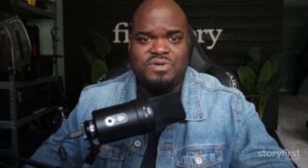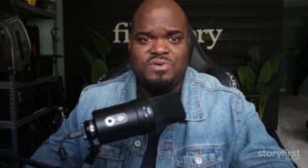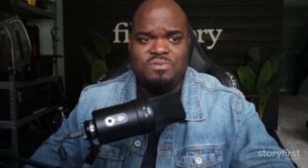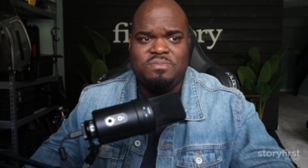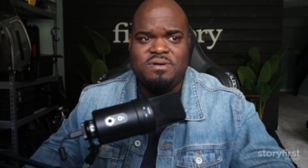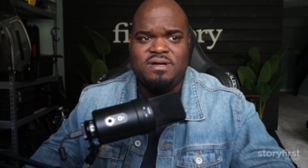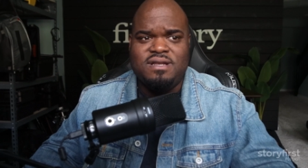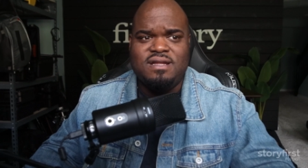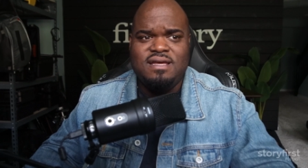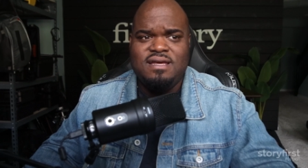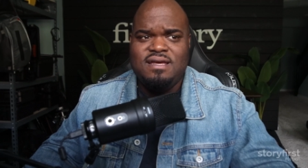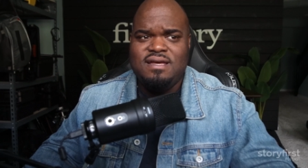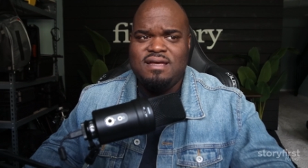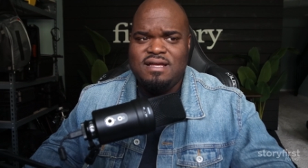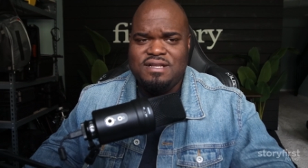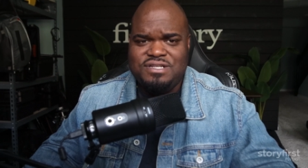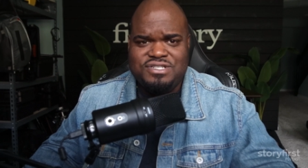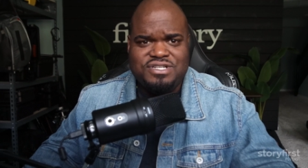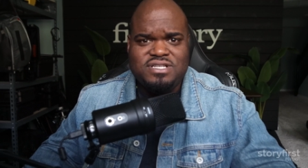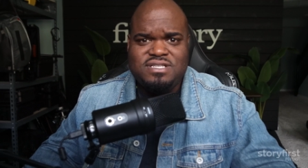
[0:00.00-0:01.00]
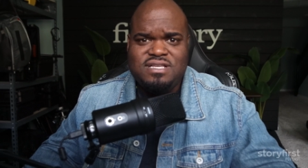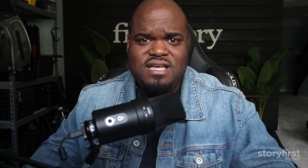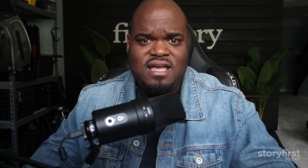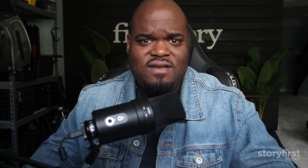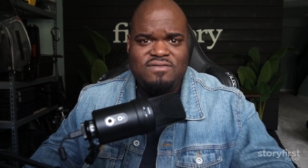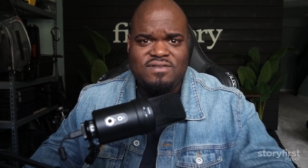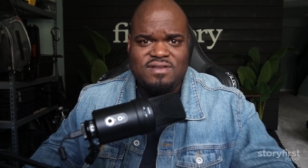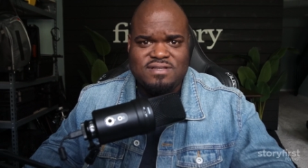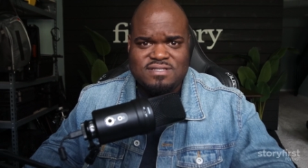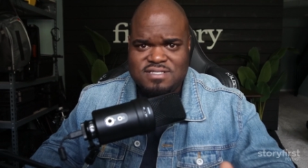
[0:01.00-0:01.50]
But just
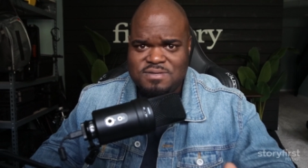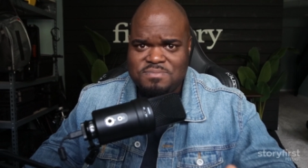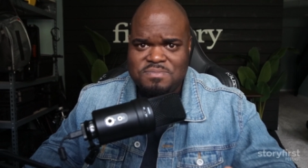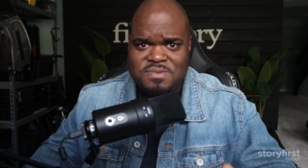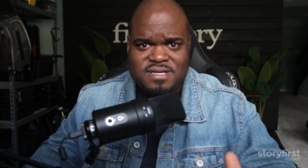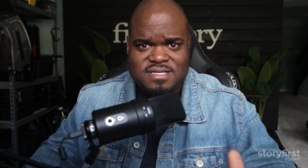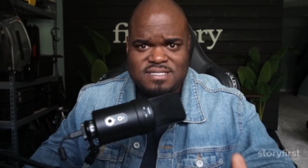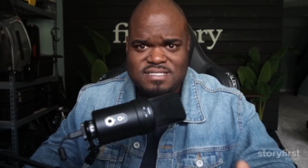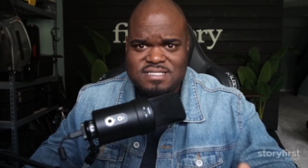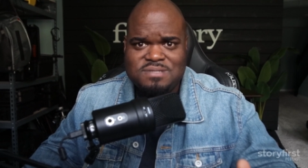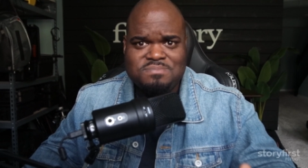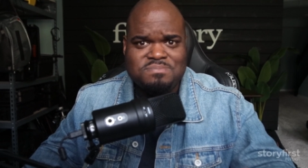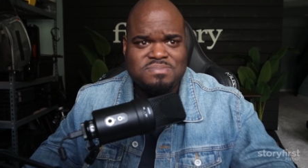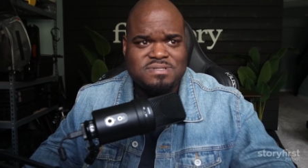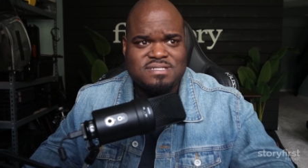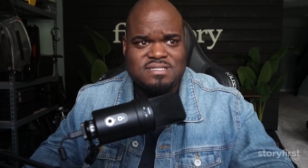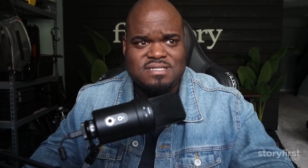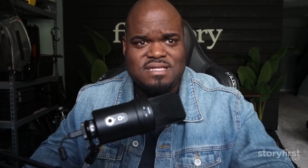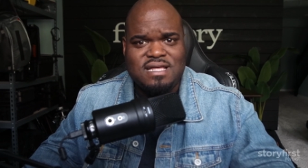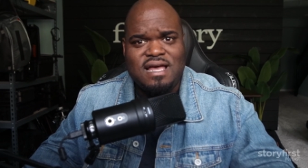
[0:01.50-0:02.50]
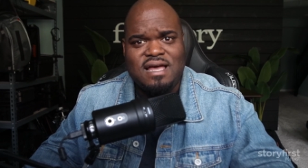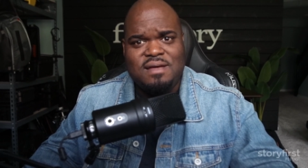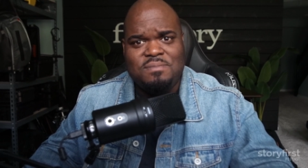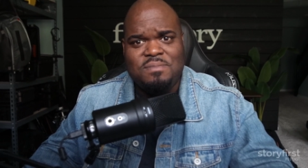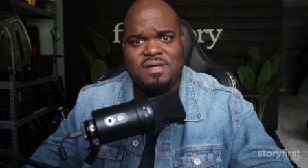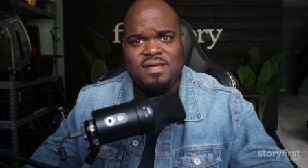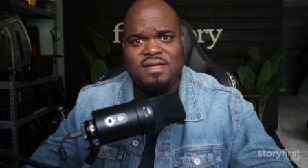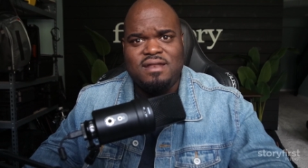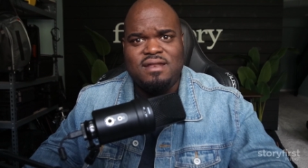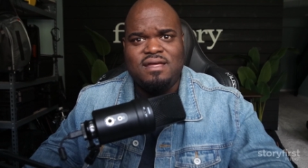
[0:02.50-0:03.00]
having something as simple as that,
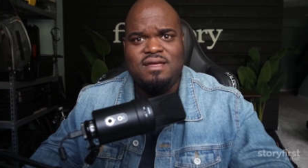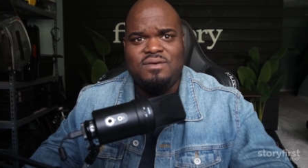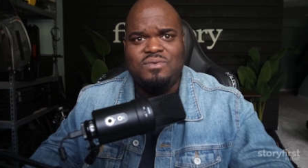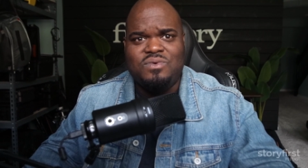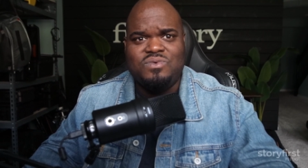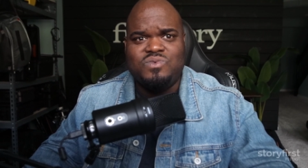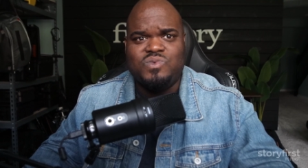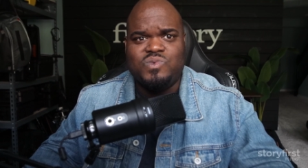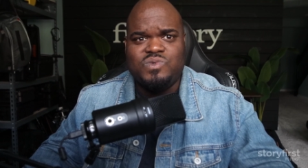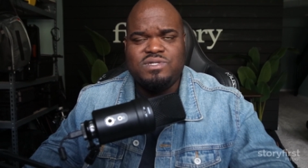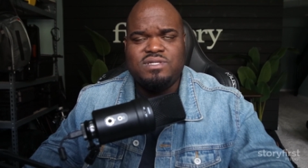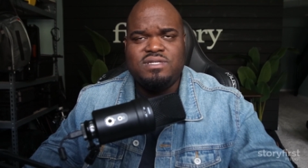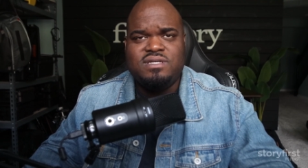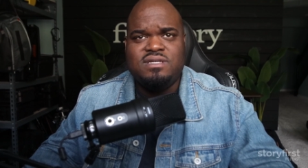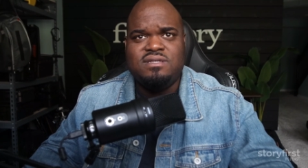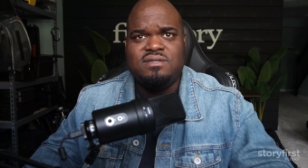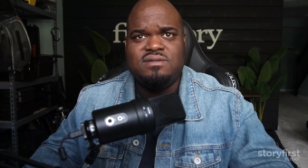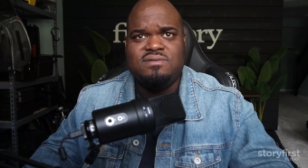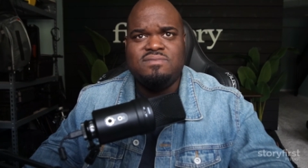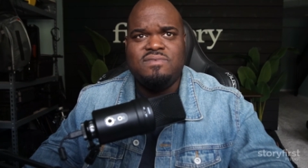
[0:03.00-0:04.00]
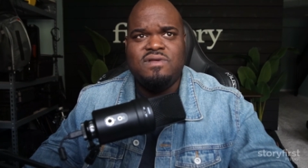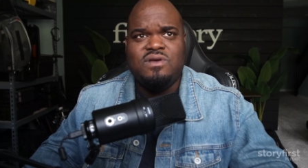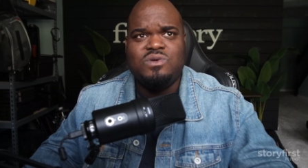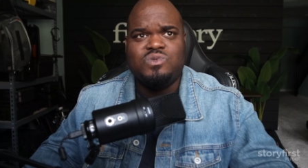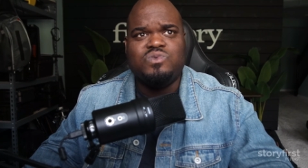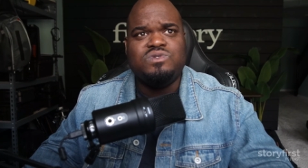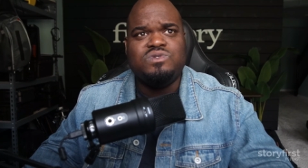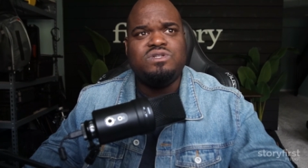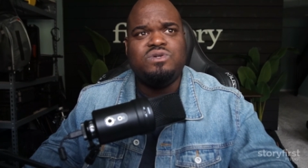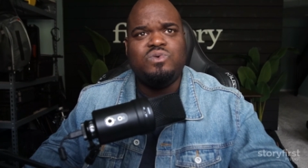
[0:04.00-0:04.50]
man, it was really
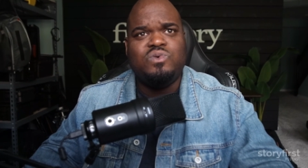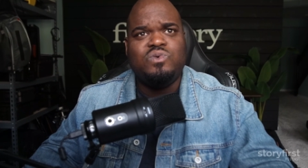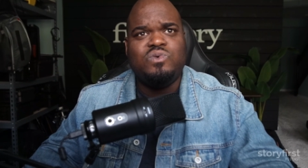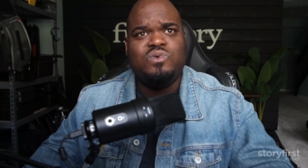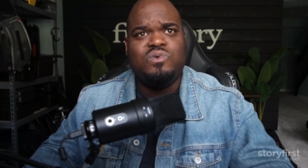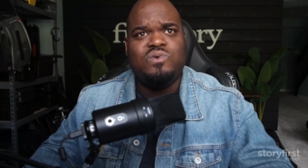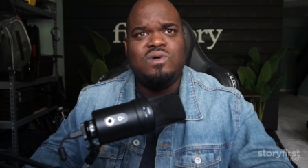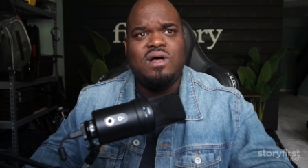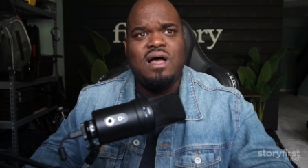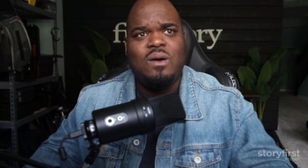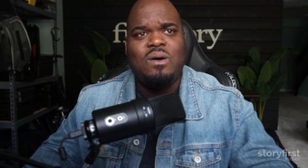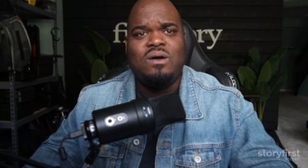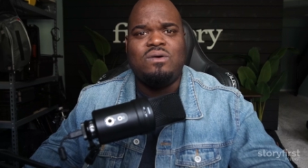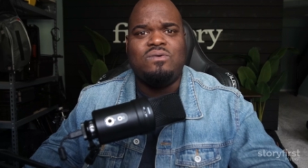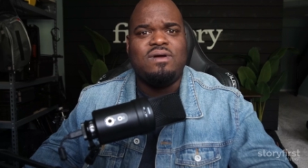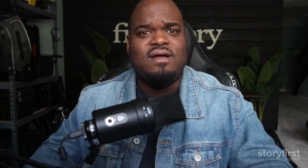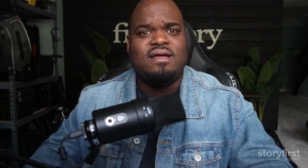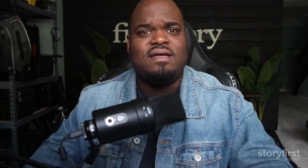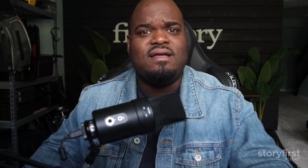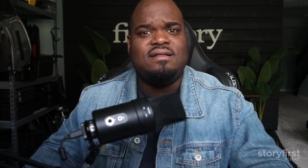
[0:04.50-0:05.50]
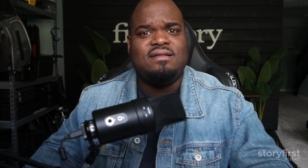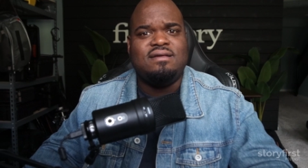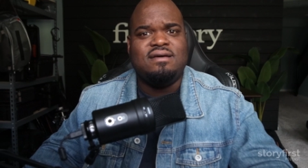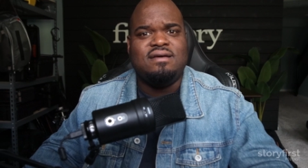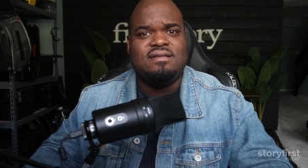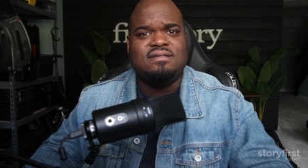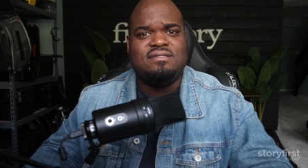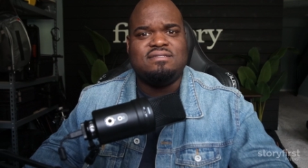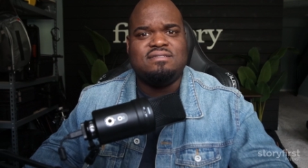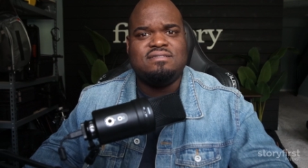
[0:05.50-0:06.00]
cool how I
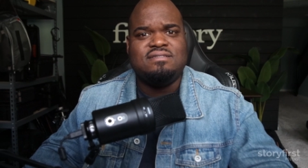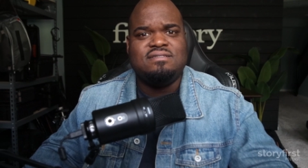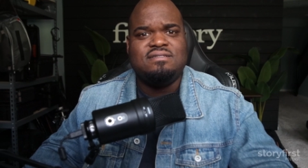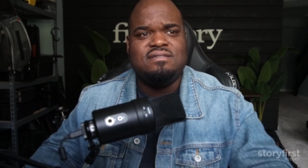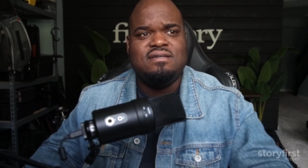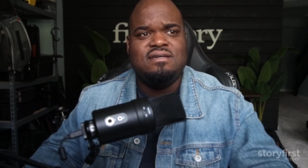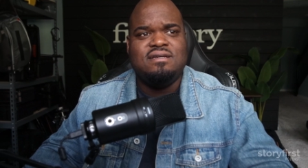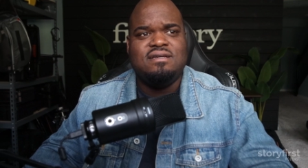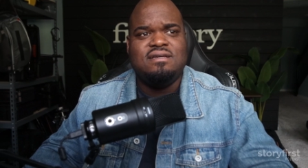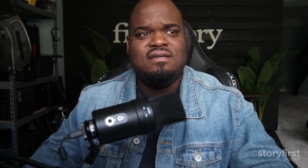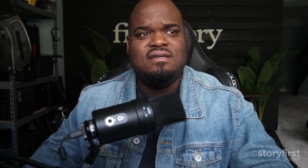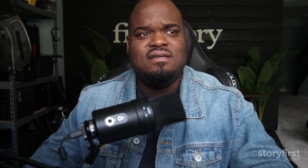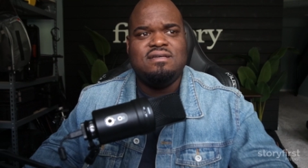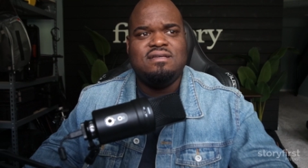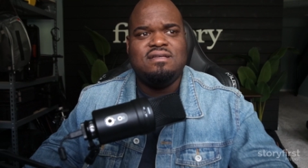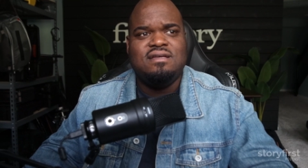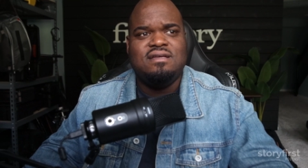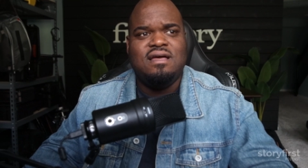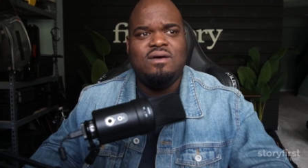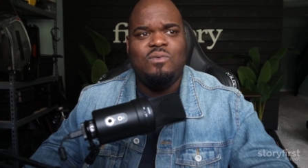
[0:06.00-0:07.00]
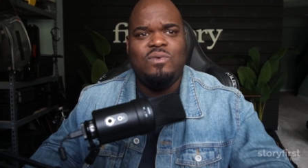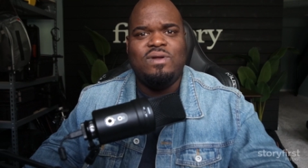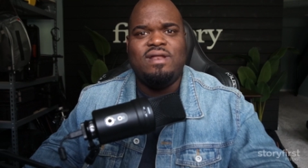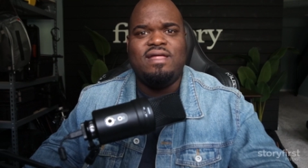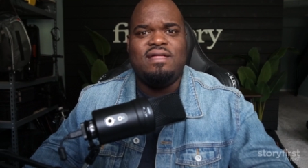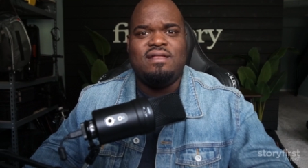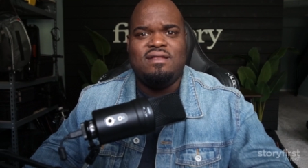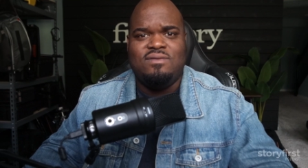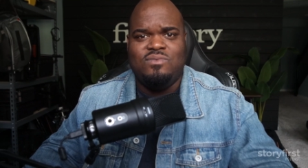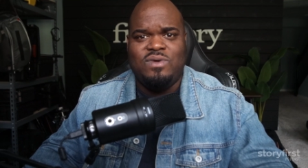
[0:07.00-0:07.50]
recognized when
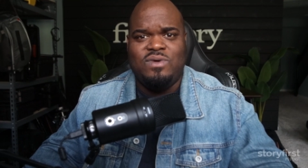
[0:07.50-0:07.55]
it